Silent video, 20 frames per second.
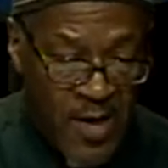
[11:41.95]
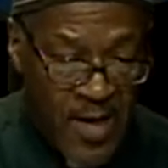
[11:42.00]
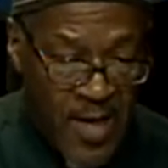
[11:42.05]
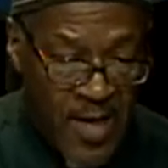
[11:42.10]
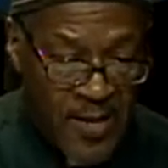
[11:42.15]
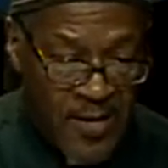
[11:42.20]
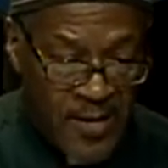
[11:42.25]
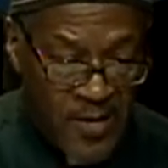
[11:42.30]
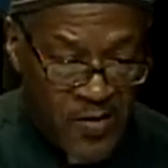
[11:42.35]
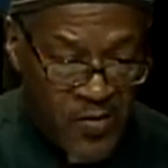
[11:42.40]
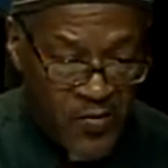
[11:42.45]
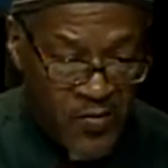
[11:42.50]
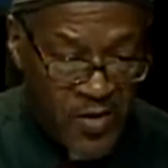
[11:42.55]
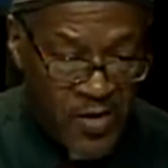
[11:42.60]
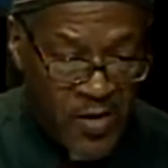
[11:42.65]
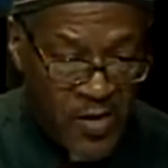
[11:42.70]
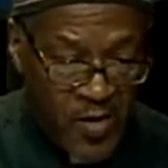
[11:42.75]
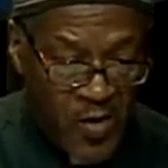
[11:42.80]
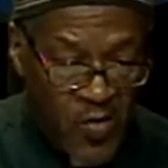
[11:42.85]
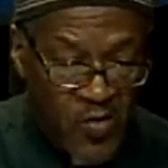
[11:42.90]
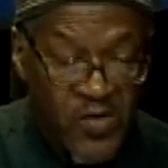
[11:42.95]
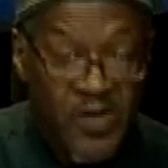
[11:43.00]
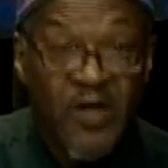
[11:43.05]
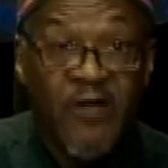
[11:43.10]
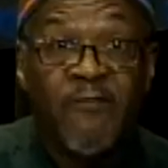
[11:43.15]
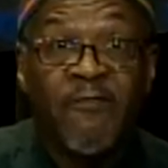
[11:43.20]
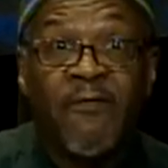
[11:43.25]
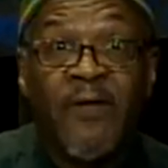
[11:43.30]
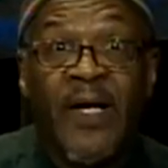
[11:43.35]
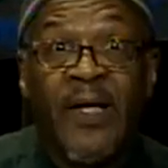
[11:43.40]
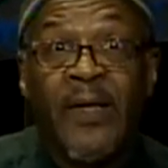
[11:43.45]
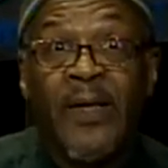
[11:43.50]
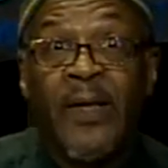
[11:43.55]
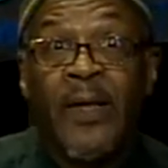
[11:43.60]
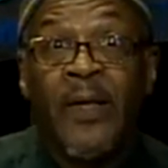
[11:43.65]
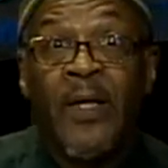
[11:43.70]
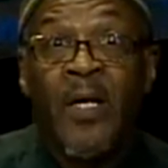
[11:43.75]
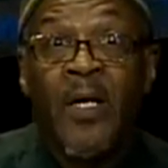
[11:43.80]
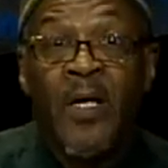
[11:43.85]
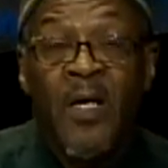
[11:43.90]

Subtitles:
I guess we're going to close on a Friday